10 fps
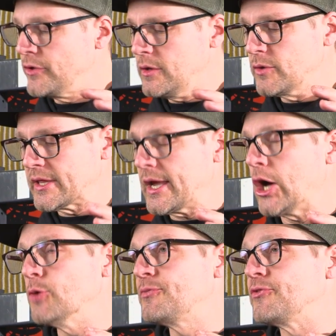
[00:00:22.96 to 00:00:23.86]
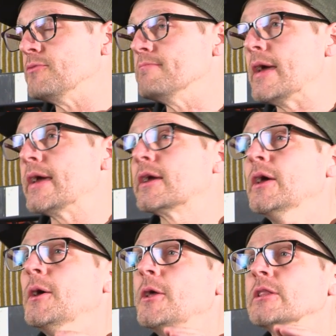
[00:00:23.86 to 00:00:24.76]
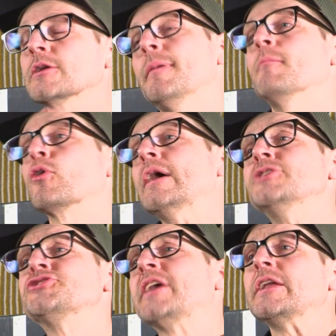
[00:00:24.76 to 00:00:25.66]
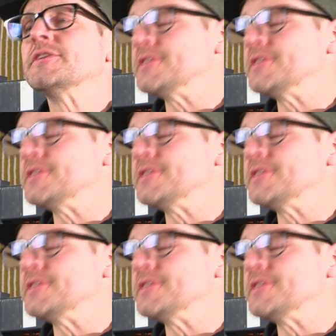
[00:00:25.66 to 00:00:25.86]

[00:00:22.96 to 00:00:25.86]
really, really helps you make a little bit more educated